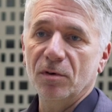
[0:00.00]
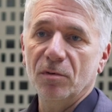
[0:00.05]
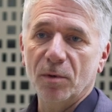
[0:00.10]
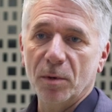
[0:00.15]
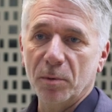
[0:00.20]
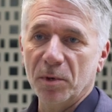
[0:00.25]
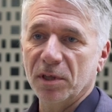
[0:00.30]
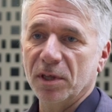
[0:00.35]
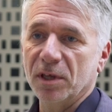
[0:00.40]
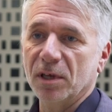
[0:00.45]

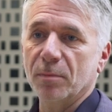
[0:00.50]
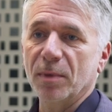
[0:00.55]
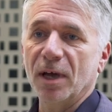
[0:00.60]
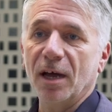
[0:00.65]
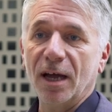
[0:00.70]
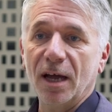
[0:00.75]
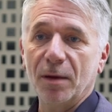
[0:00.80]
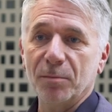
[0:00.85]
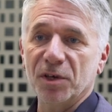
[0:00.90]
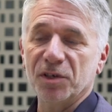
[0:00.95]
where we think
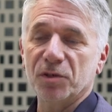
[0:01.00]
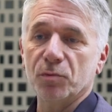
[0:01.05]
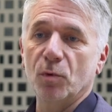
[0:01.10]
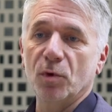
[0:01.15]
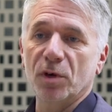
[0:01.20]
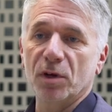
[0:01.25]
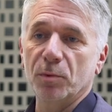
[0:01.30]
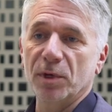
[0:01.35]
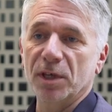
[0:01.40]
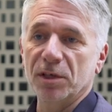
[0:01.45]
about how much
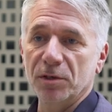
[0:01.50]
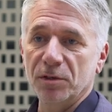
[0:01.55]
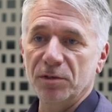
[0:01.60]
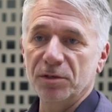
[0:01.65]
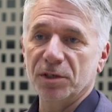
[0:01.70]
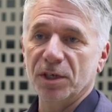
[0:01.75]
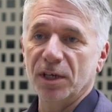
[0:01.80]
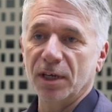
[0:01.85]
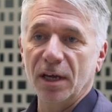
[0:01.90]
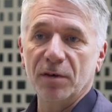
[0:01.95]
water we're
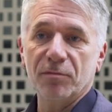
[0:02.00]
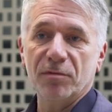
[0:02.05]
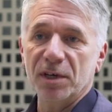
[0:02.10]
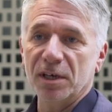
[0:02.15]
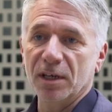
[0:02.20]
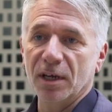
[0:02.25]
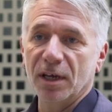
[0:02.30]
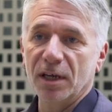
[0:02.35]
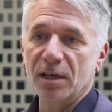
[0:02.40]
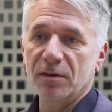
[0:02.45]
using every
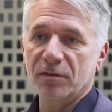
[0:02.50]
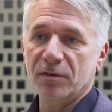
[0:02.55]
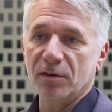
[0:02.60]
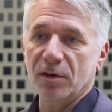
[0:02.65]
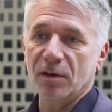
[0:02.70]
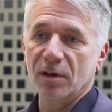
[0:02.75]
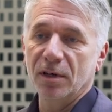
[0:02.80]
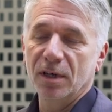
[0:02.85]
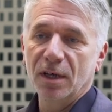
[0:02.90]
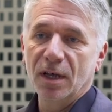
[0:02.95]
day
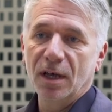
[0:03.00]
for